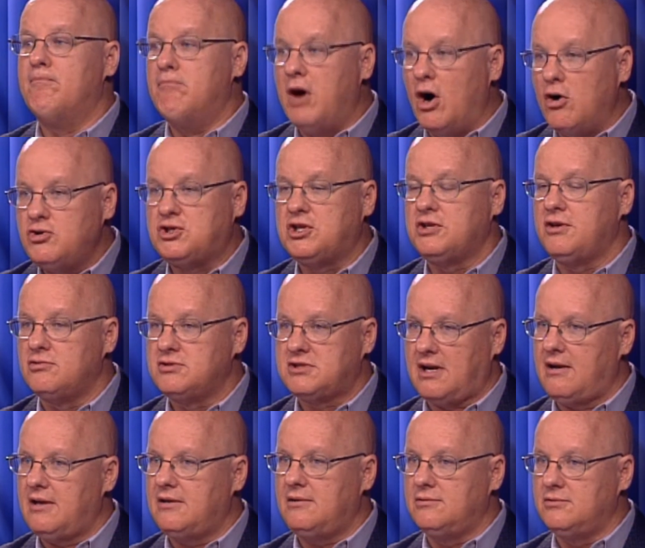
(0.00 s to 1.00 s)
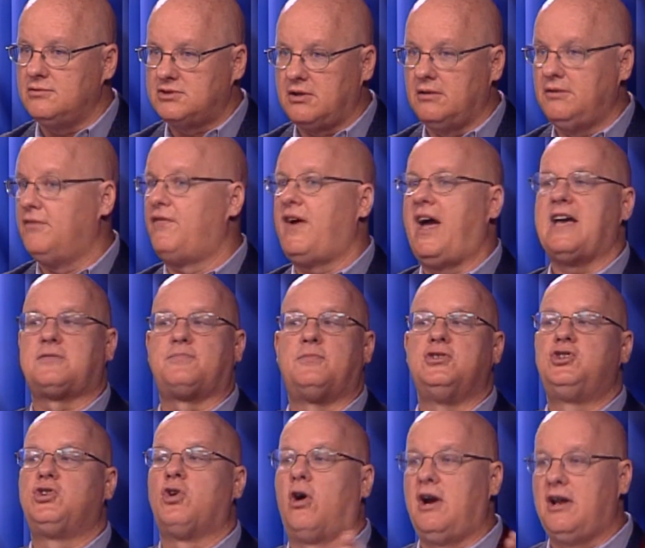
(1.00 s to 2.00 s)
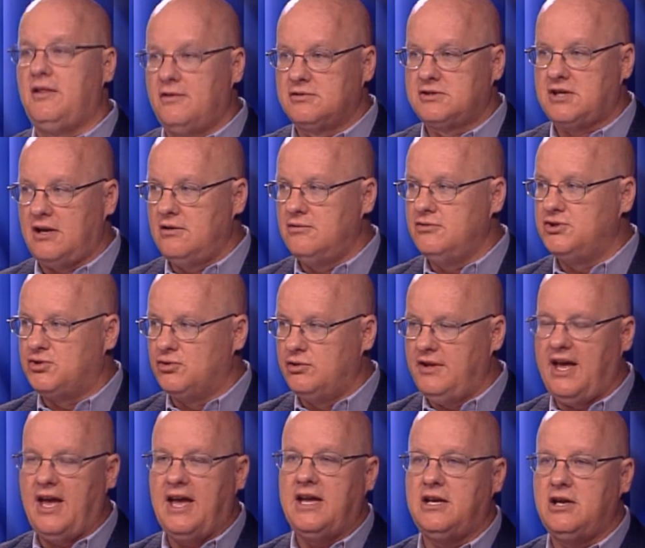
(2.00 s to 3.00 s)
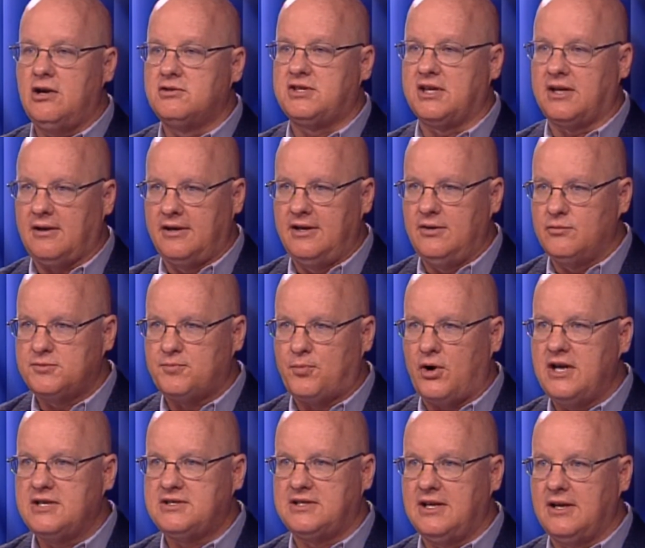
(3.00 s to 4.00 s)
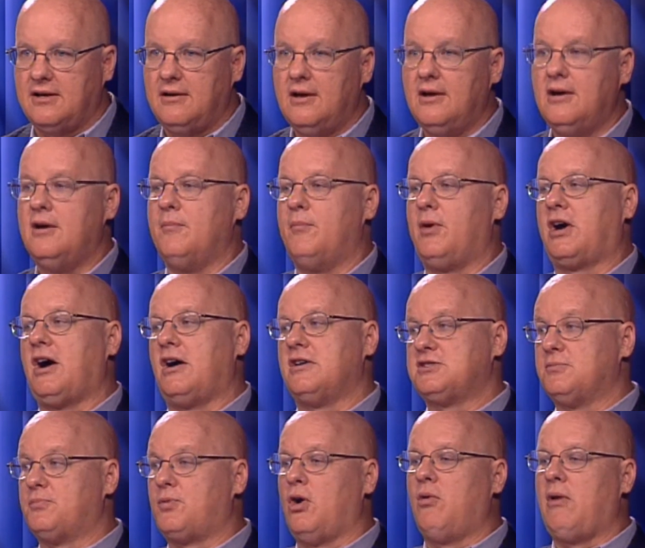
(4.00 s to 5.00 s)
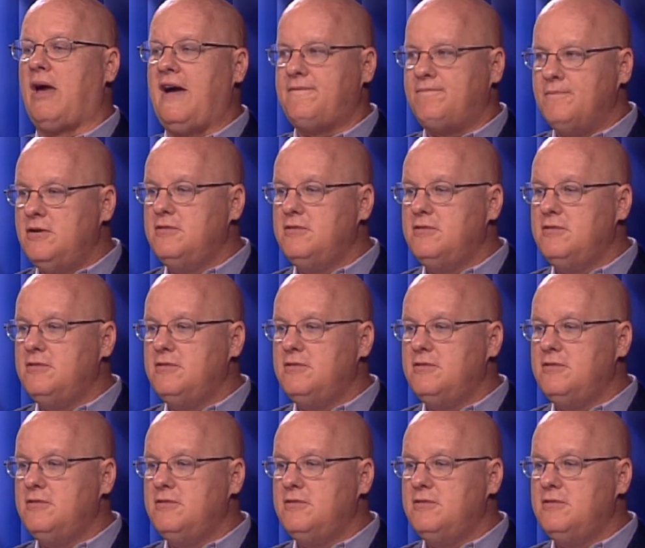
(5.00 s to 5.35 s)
Most of those closed. The vast majority of those closed during the 8 years that Clinton was president because the pro-life